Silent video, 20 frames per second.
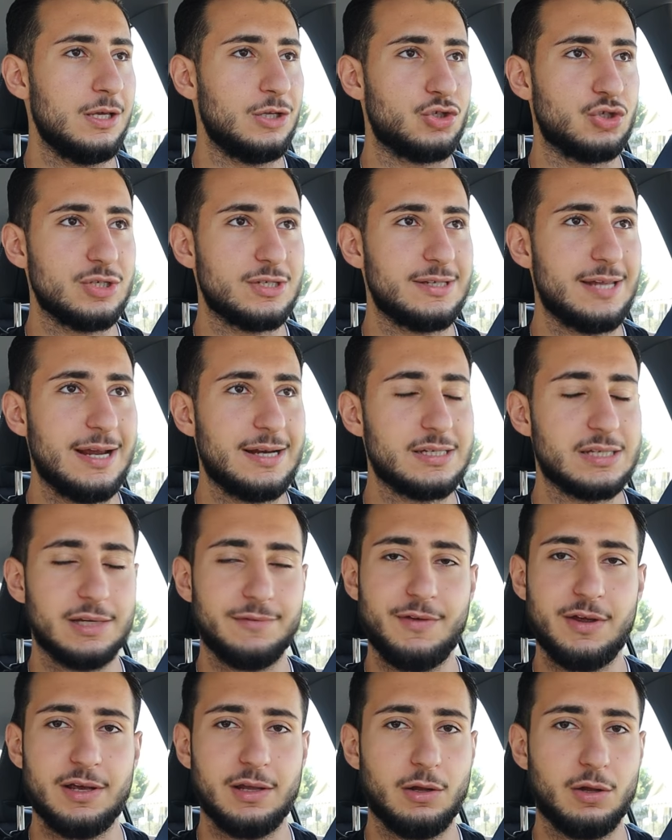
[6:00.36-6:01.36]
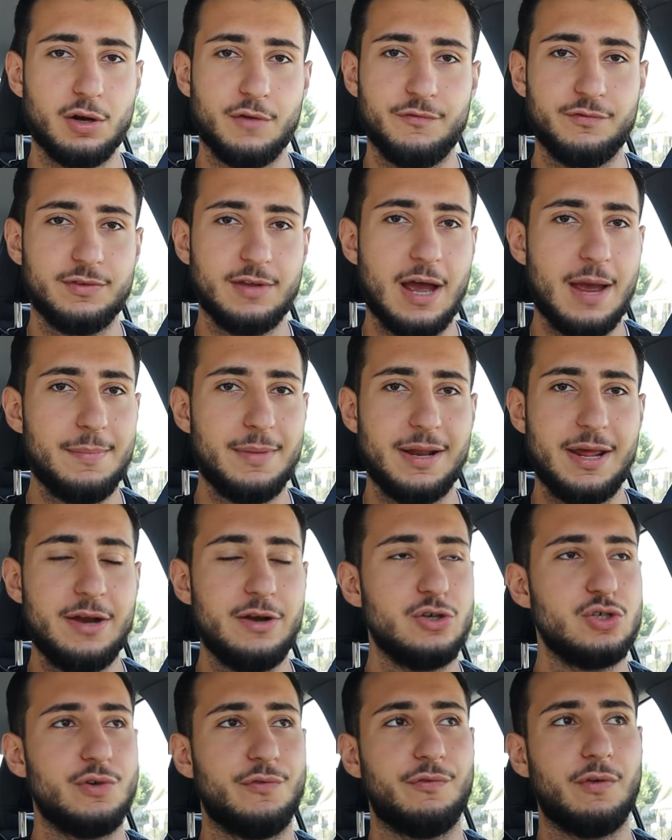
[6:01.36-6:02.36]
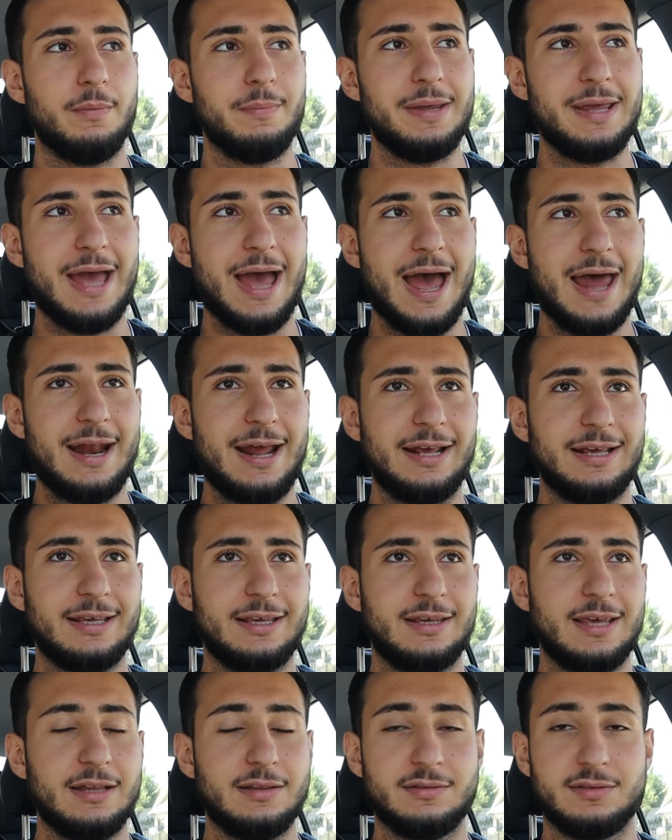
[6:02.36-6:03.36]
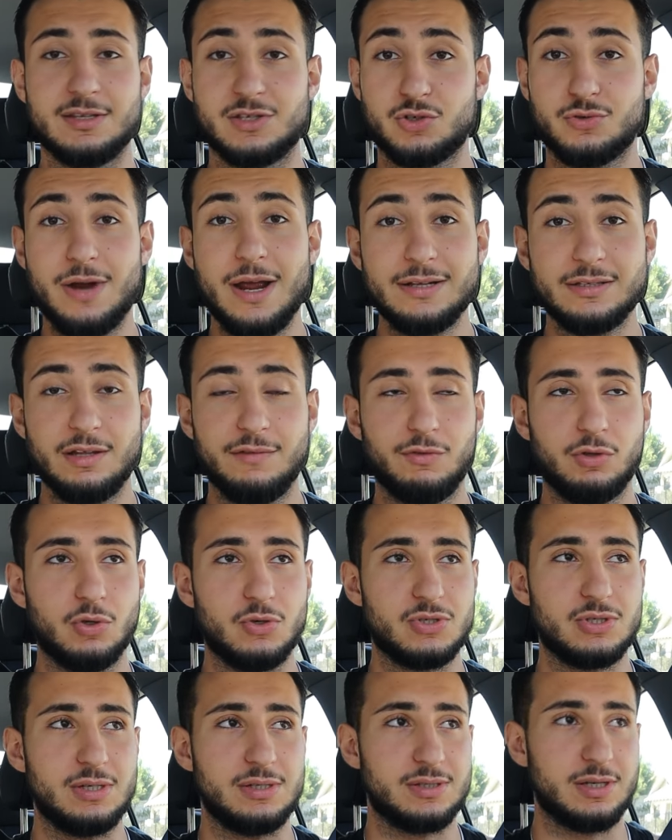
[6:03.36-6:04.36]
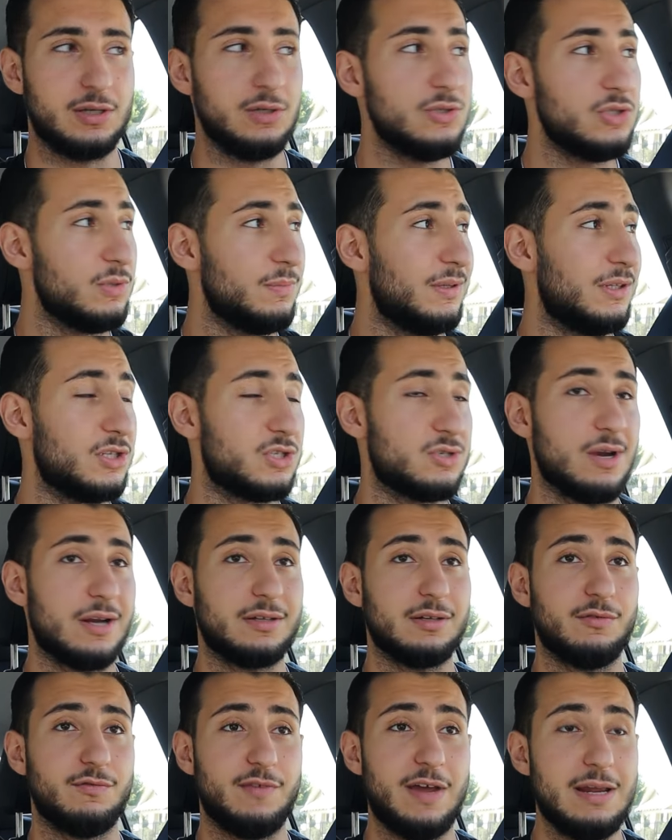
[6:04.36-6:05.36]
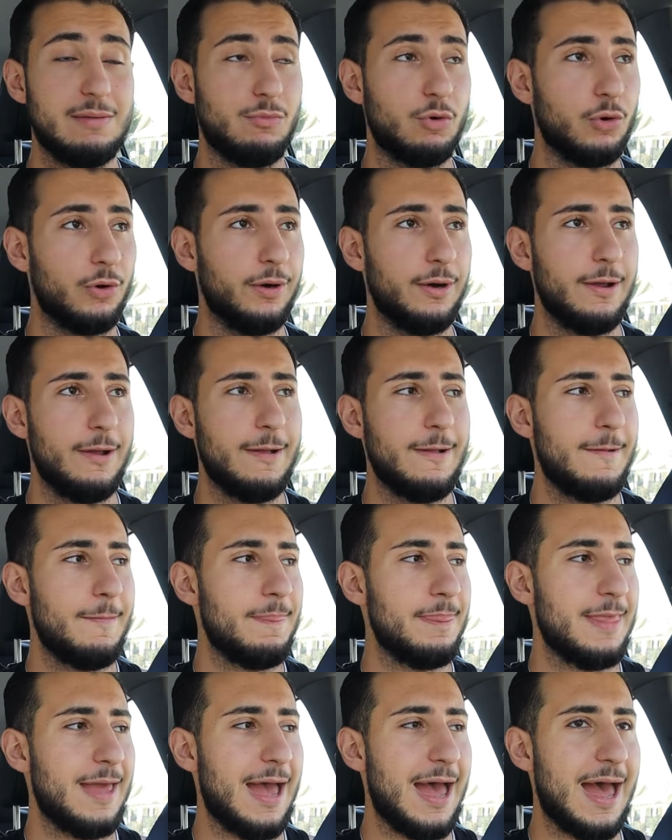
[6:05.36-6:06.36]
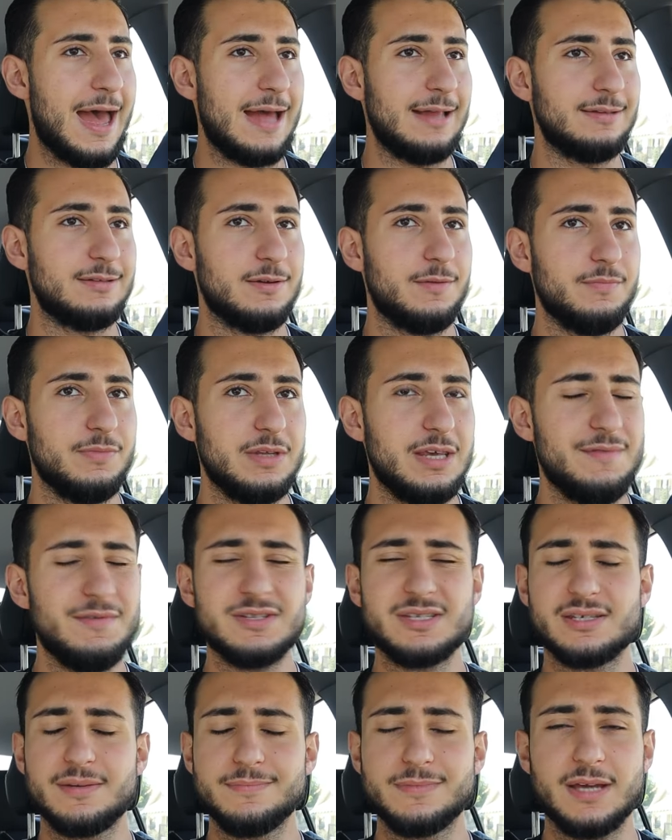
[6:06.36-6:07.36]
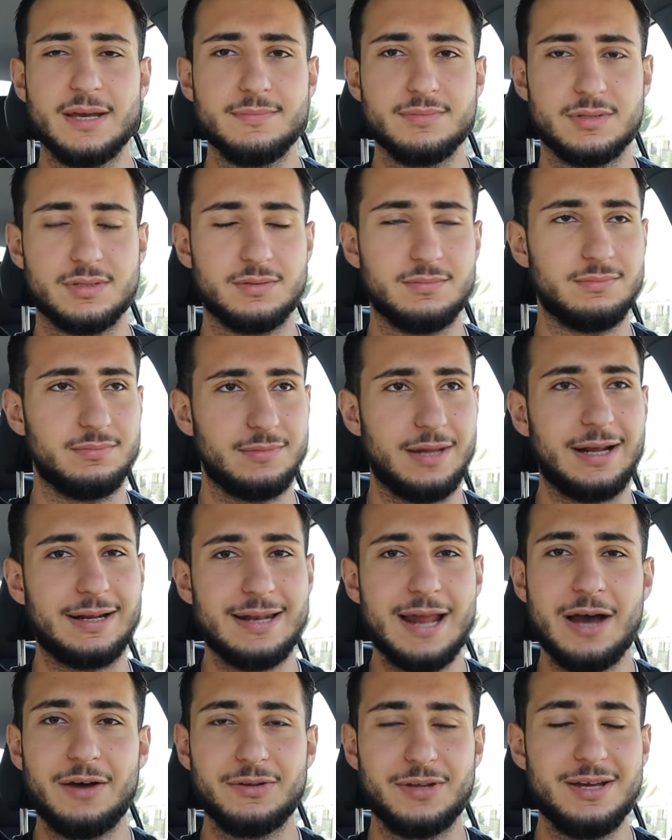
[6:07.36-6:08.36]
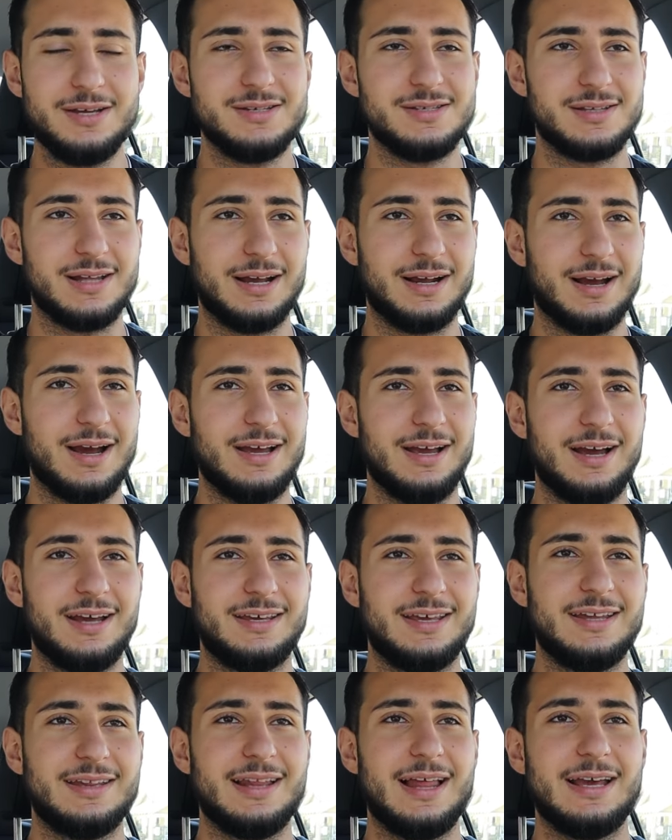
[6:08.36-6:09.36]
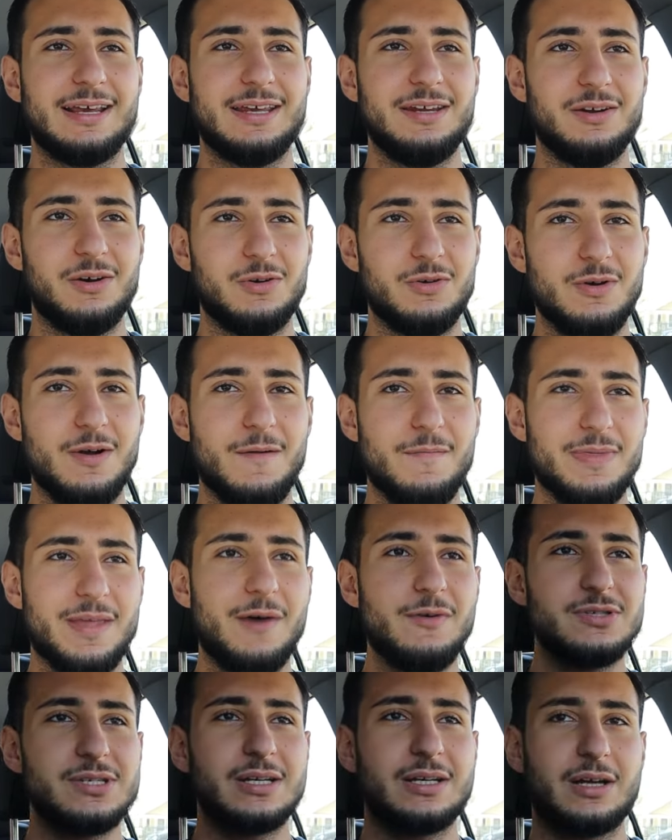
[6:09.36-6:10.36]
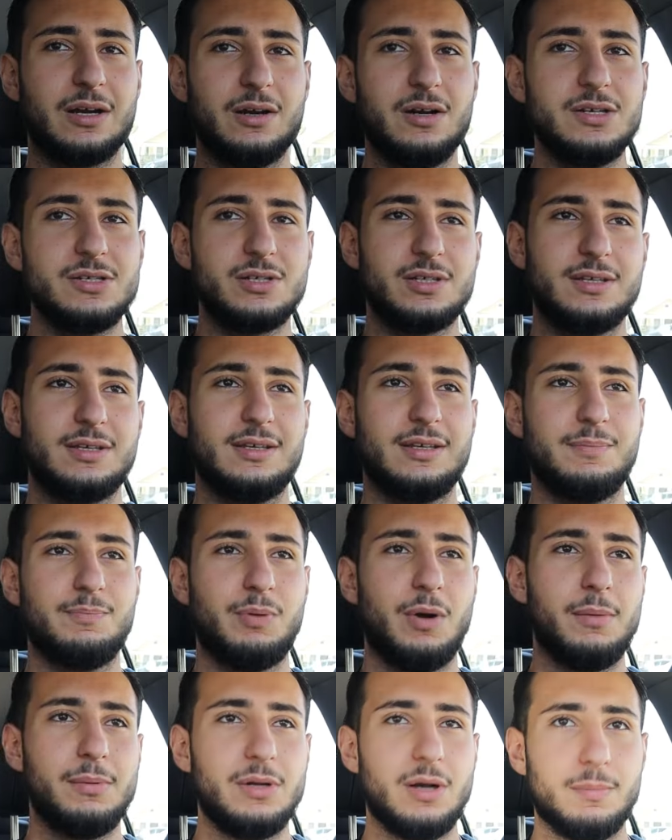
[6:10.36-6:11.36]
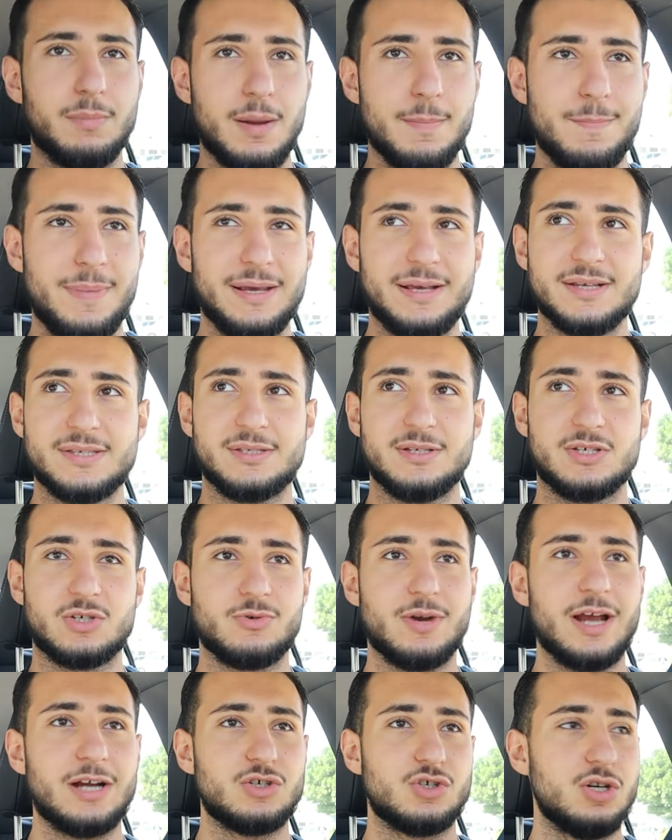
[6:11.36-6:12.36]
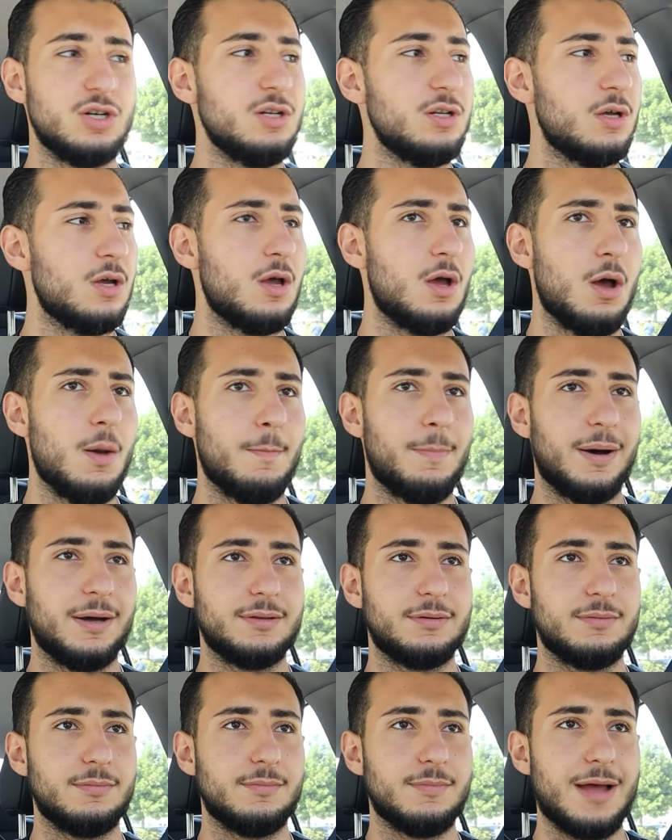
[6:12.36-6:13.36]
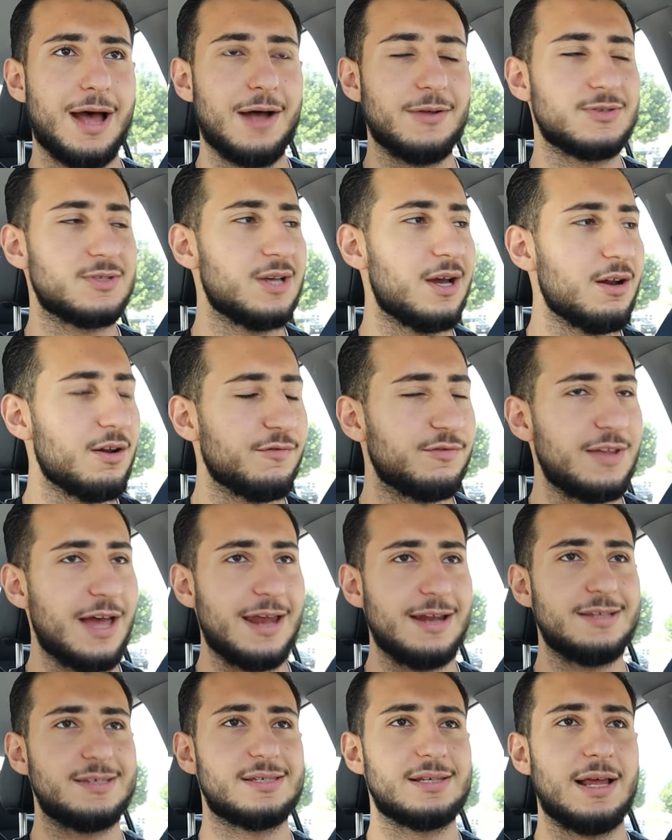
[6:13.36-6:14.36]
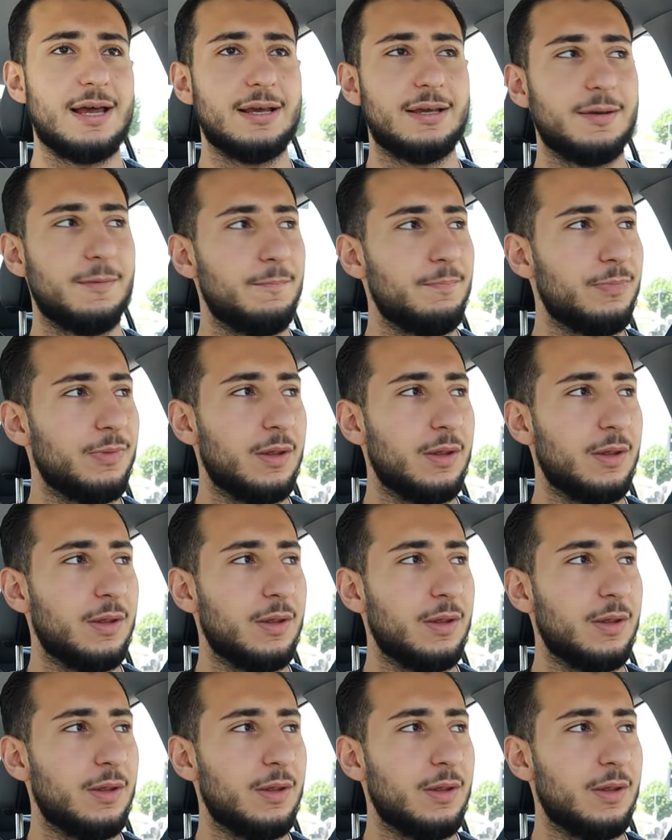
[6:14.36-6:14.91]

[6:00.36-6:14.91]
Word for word: it just takes away a lot of time and energy from me, and I get distracted with those things. I used to be distracted way more. And even sometimes, like nowadays, like I, I get like, you know, I would say girls probably are my biggest distraction. But outside of that, it's like